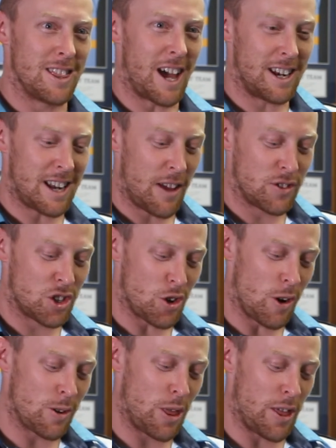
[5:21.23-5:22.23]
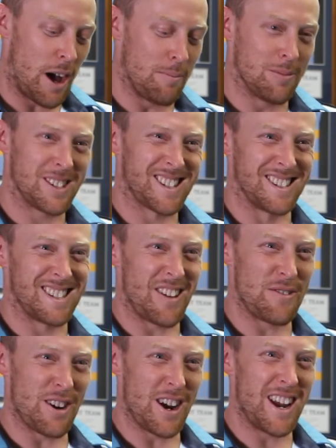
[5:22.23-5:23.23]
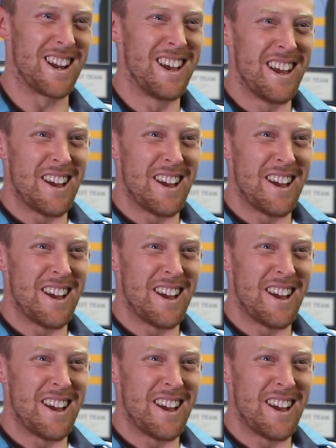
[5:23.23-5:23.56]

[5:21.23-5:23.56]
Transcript: That and have strong thumbs, because they're very,